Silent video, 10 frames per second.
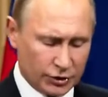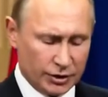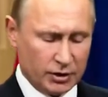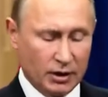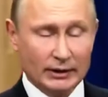
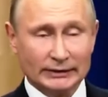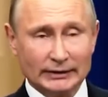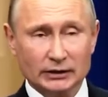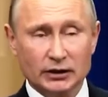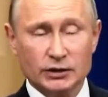We have
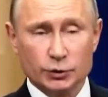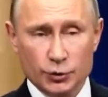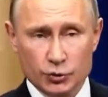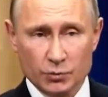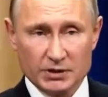to
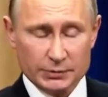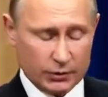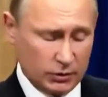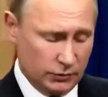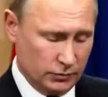think
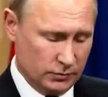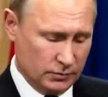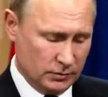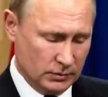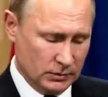about the
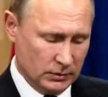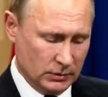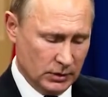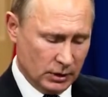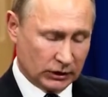
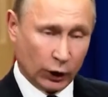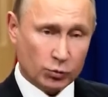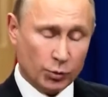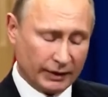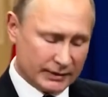practicalities of our
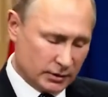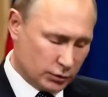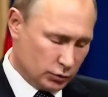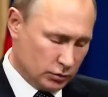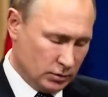cooperation, but
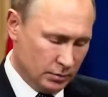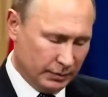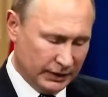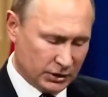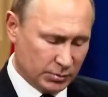also
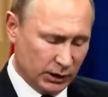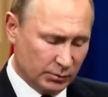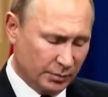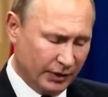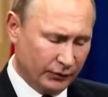about the
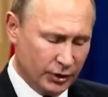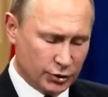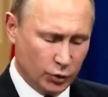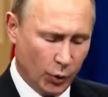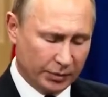rationale, the
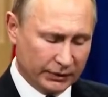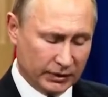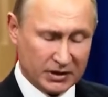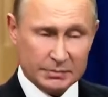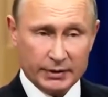underlying
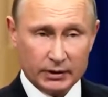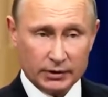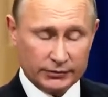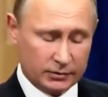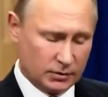logic of it.